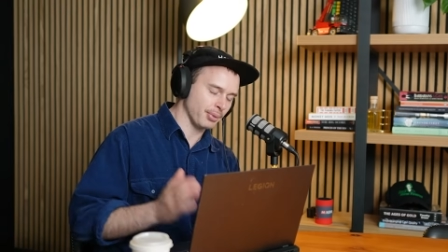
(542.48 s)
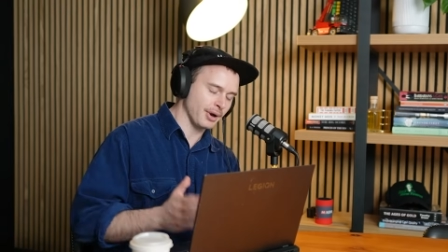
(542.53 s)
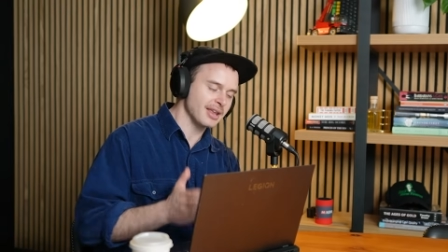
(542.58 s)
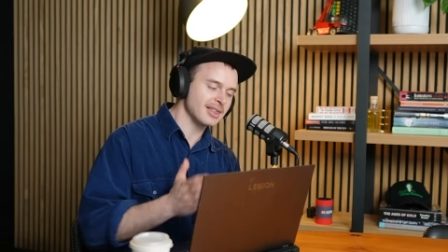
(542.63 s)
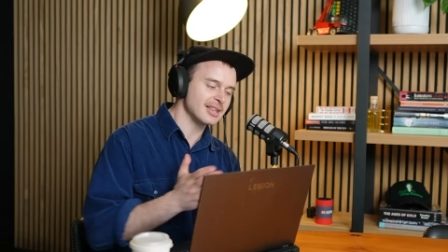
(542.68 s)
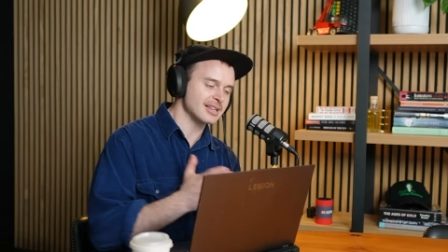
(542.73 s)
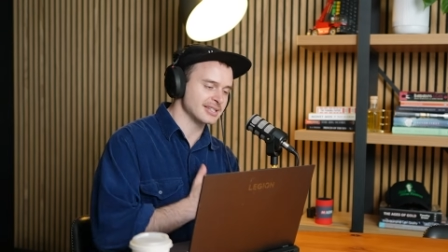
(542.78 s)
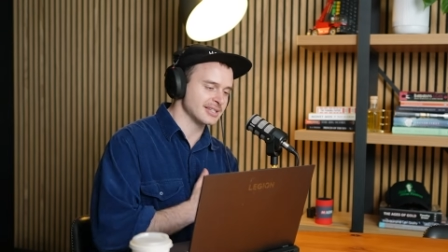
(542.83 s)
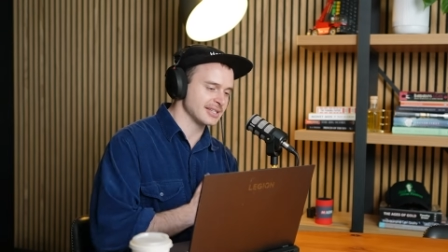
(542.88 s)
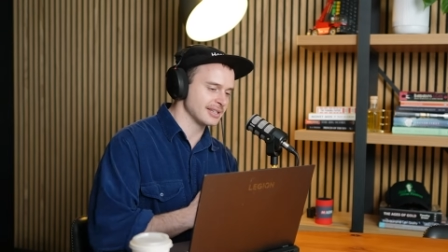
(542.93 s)
pre
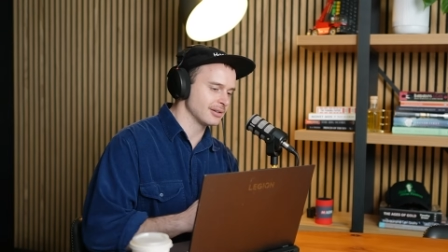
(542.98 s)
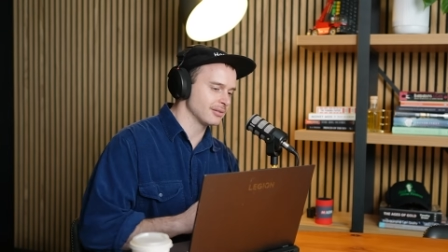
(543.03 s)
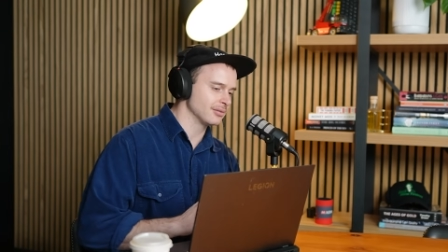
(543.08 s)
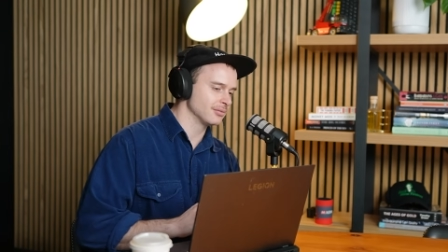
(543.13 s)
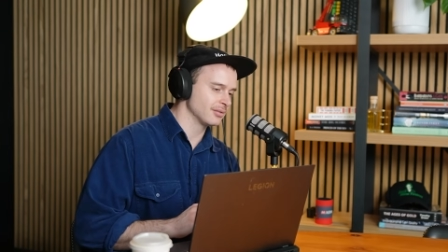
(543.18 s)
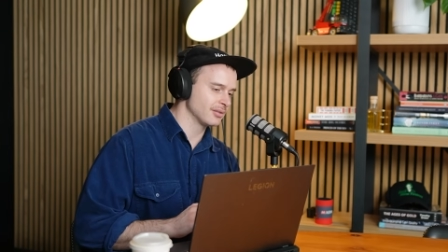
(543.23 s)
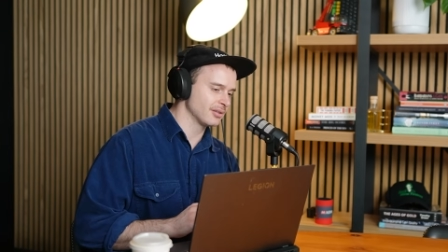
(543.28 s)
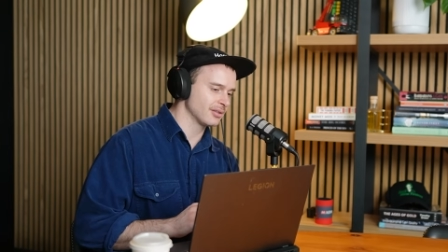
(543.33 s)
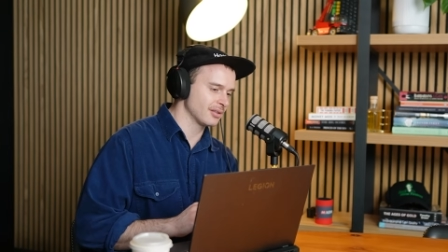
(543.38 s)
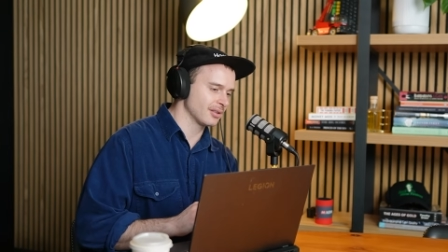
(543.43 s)
this deal,
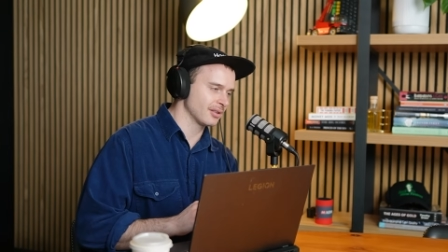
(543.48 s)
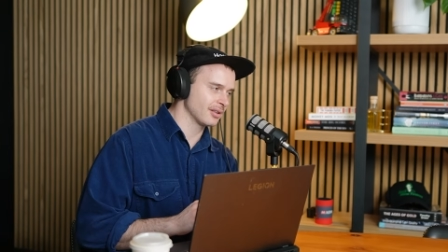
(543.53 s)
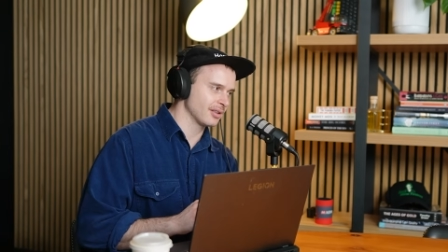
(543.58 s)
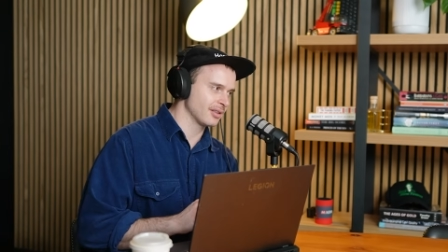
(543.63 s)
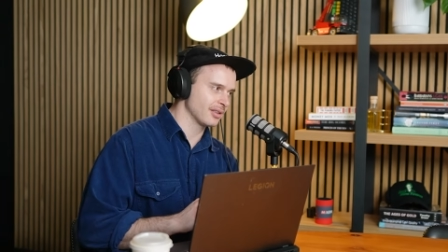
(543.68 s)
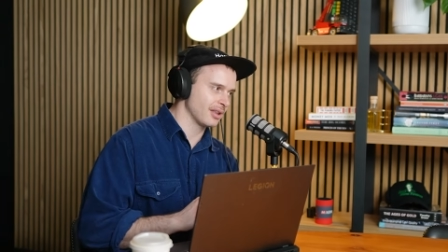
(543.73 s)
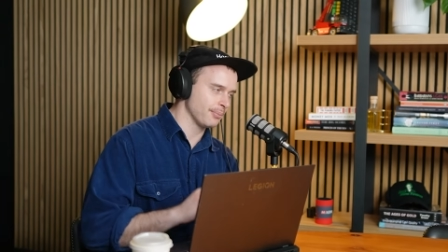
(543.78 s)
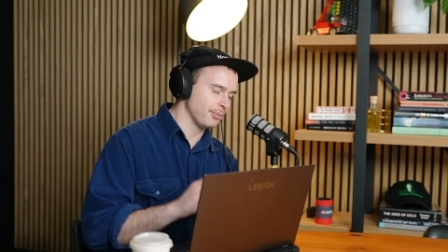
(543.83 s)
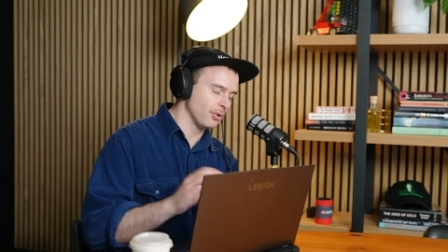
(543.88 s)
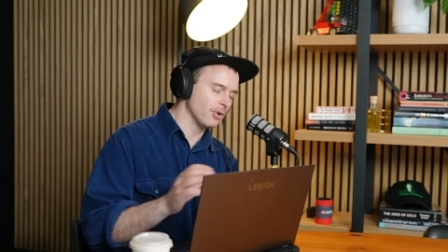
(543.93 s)

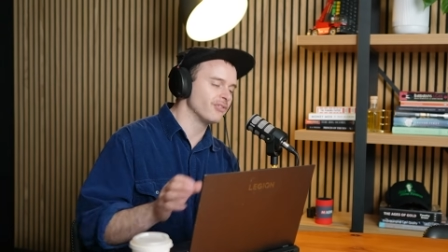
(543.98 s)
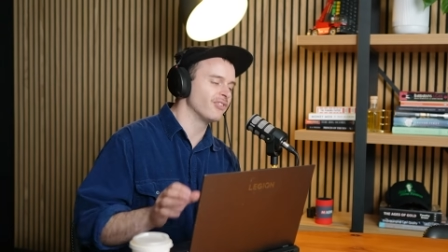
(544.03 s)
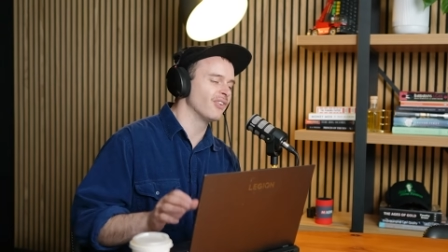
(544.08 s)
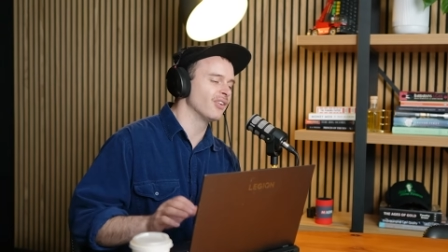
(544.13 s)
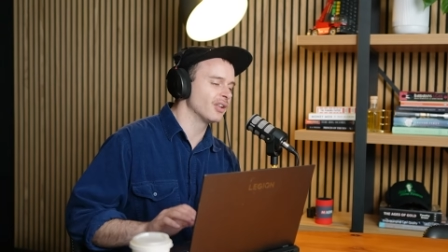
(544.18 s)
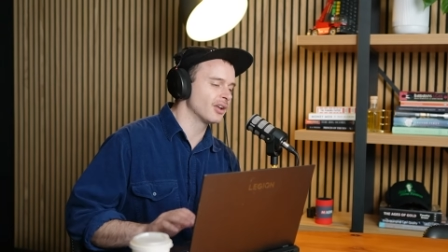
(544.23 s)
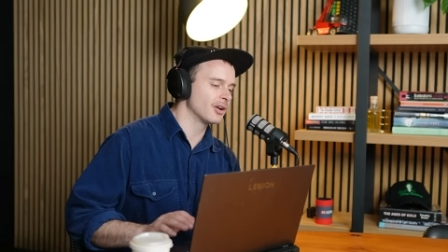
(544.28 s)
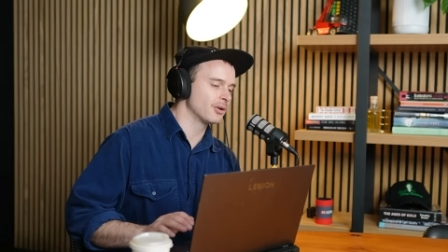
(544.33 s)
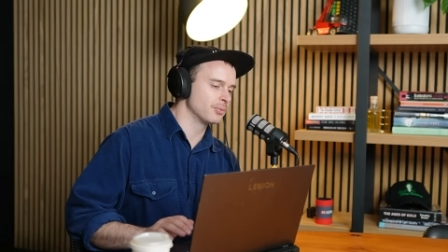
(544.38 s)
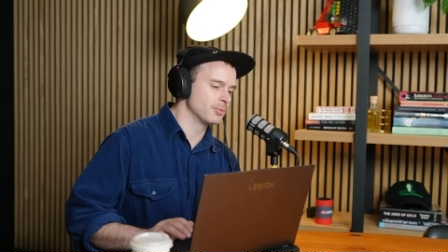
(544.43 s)
their
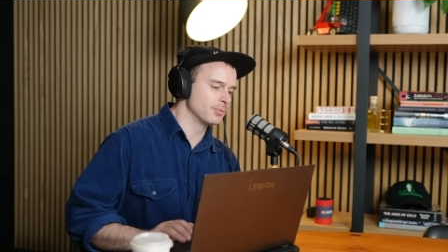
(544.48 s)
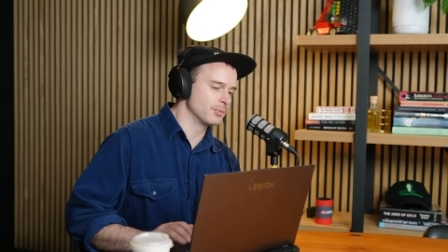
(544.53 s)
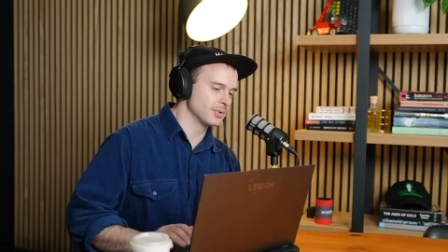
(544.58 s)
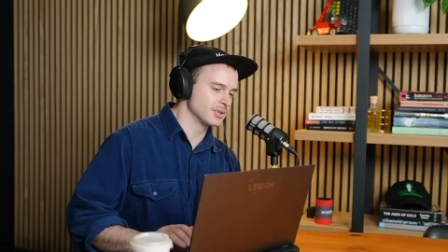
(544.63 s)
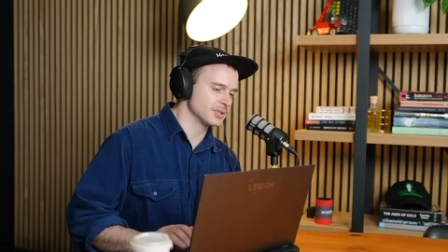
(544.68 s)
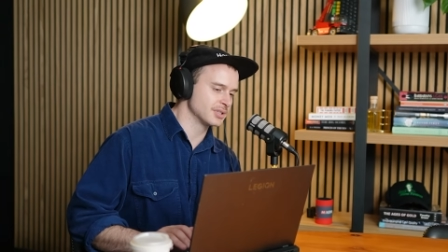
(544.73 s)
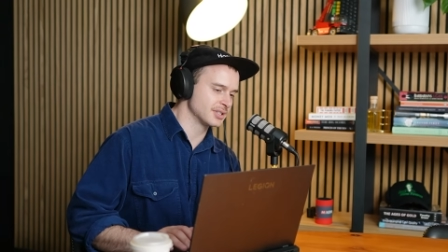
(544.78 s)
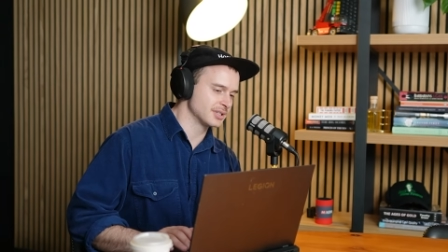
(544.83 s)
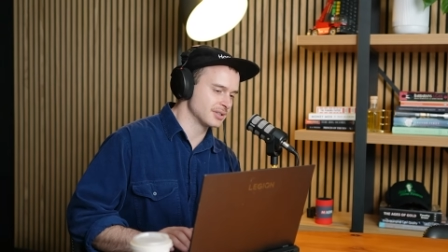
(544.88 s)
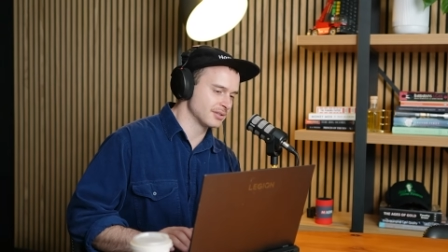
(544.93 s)
portfolio
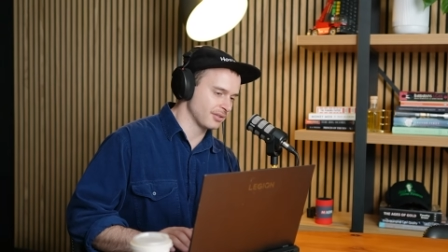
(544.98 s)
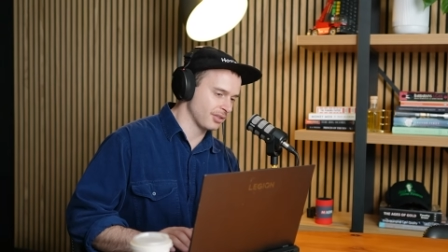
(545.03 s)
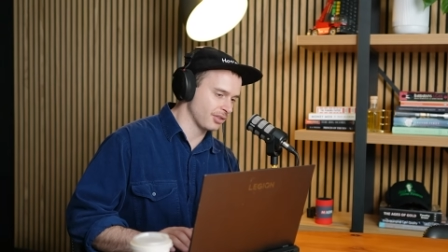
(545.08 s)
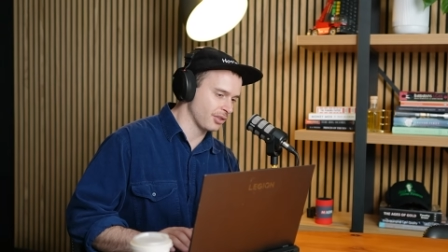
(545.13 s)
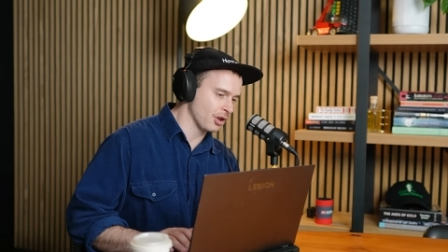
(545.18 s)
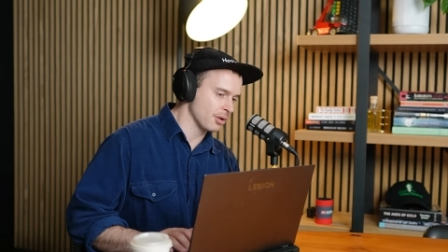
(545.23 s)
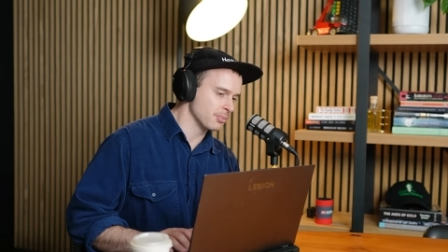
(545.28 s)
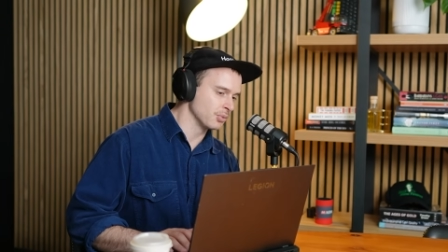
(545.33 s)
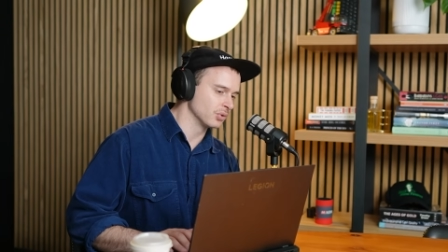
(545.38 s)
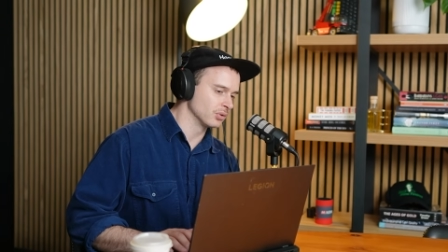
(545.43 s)
was
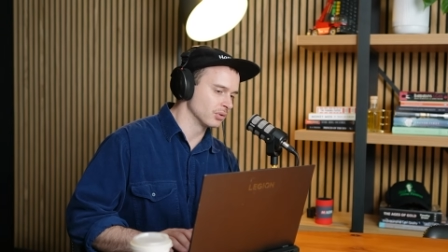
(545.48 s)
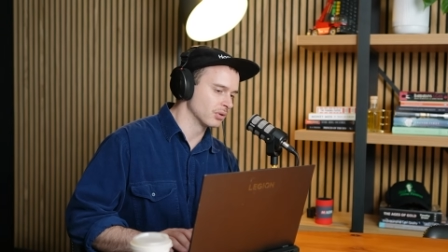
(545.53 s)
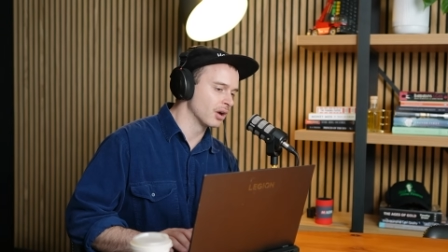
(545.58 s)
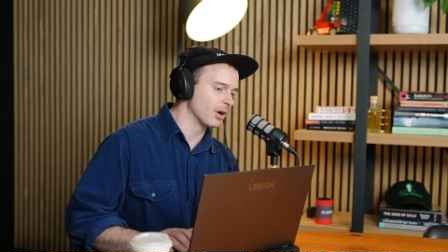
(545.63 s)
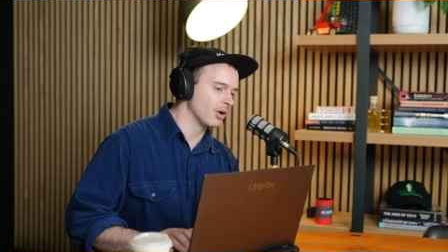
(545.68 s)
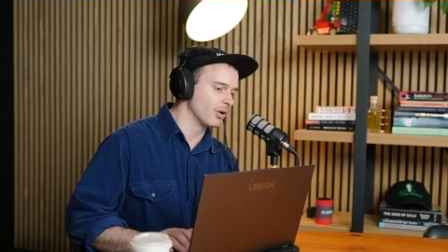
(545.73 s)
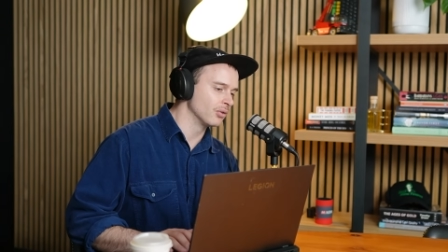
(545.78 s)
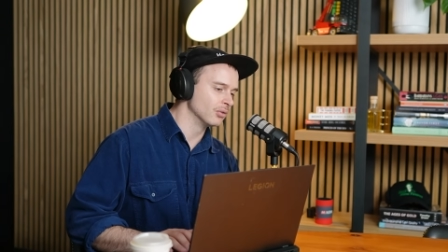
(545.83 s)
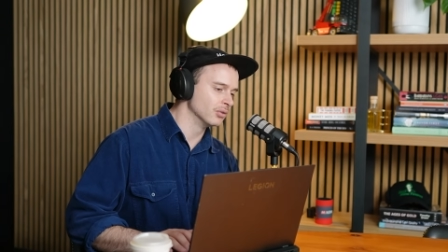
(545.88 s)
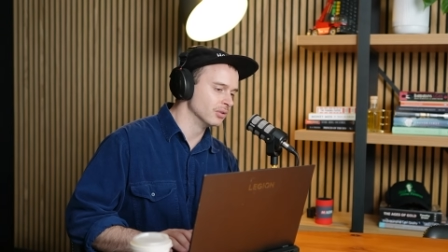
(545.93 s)
thermal
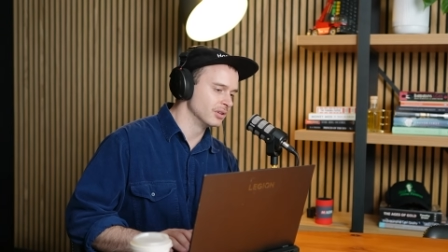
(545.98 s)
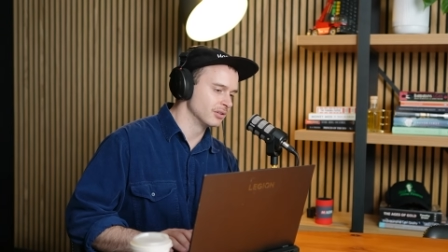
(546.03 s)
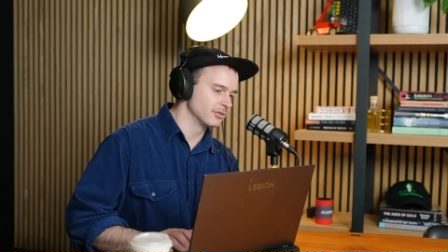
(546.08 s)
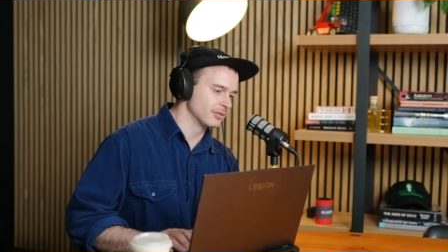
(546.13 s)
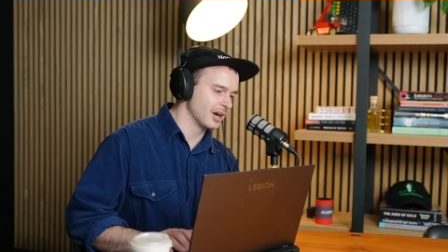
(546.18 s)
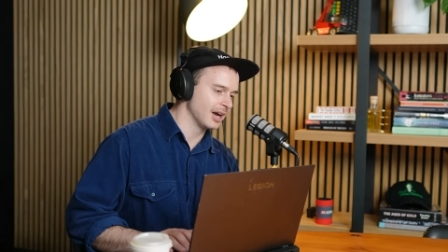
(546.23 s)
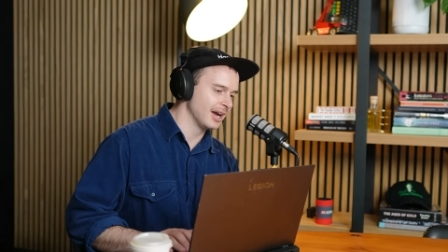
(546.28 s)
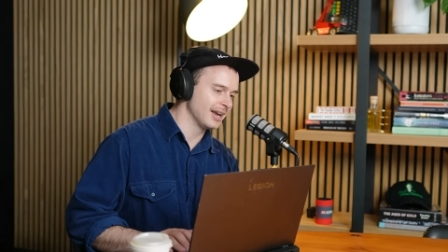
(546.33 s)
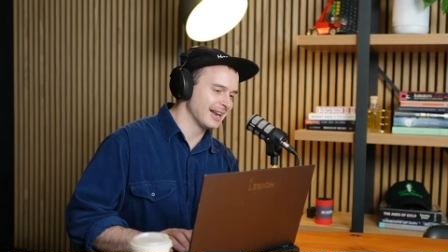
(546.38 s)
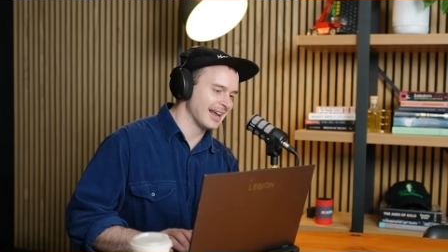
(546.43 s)
coal,
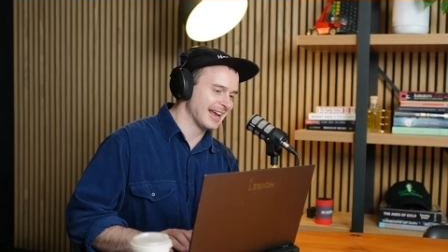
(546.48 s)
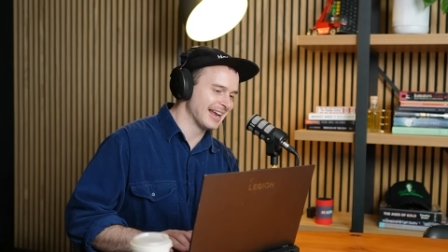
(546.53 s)
right?